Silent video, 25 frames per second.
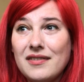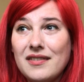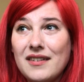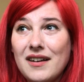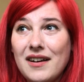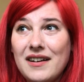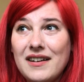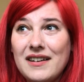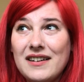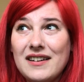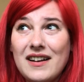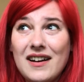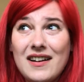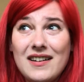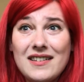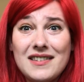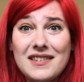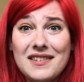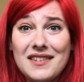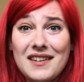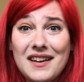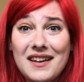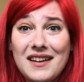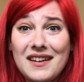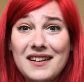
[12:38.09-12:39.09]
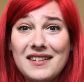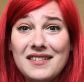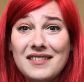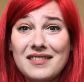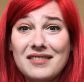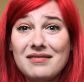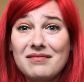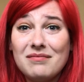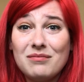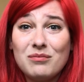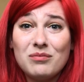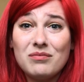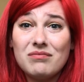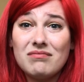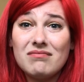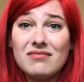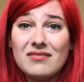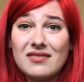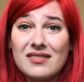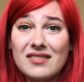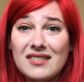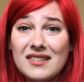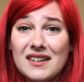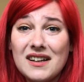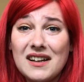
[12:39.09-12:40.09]
Dirty Dancing,
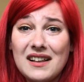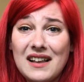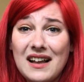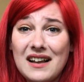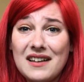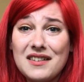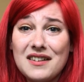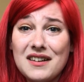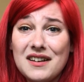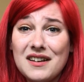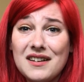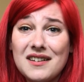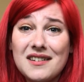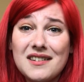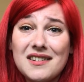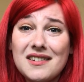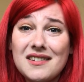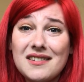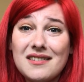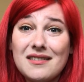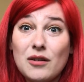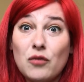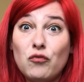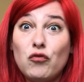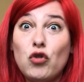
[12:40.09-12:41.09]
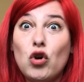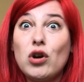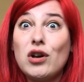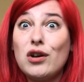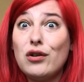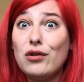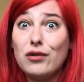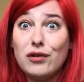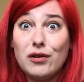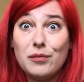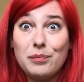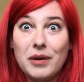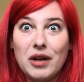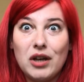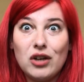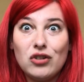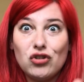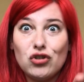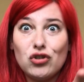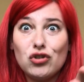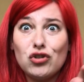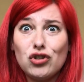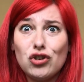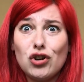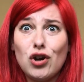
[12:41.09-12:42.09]
the classics, the Rocky Horror
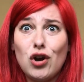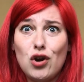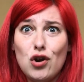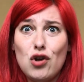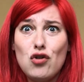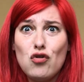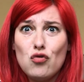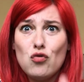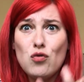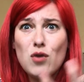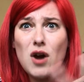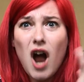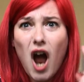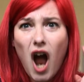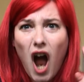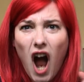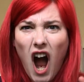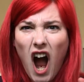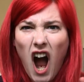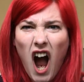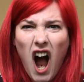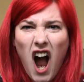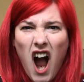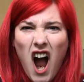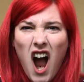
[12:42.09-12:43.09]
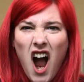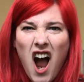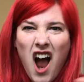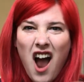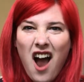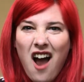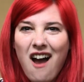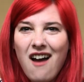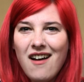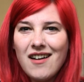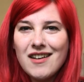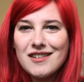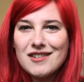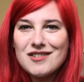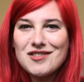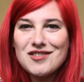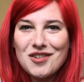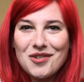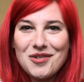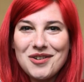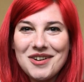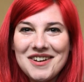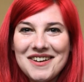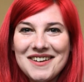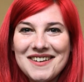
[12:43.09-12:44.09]
Picture Show.
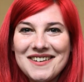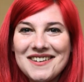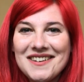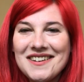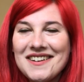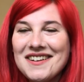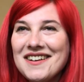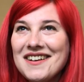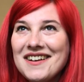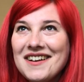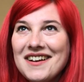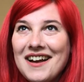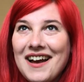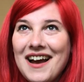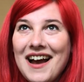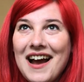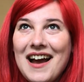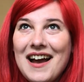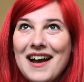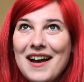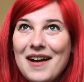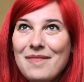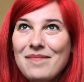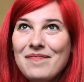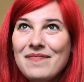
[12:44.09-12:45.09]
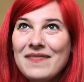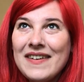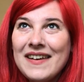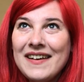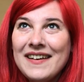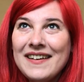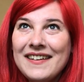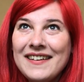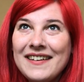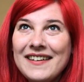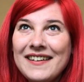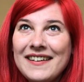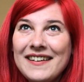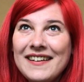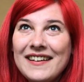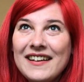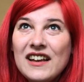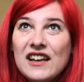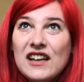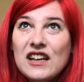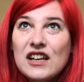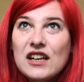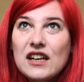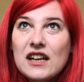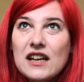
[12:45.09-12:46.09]
So good.
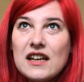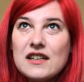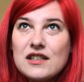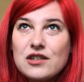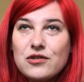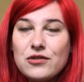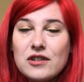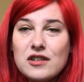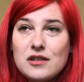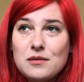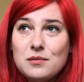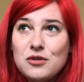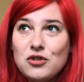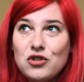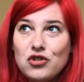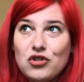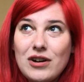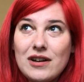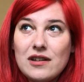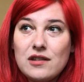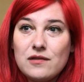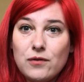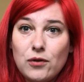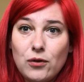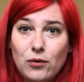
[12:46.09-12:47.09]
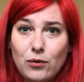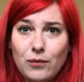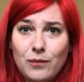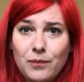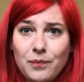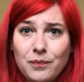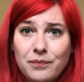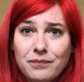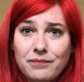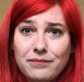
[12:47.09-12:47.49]
Is Christmas stressful?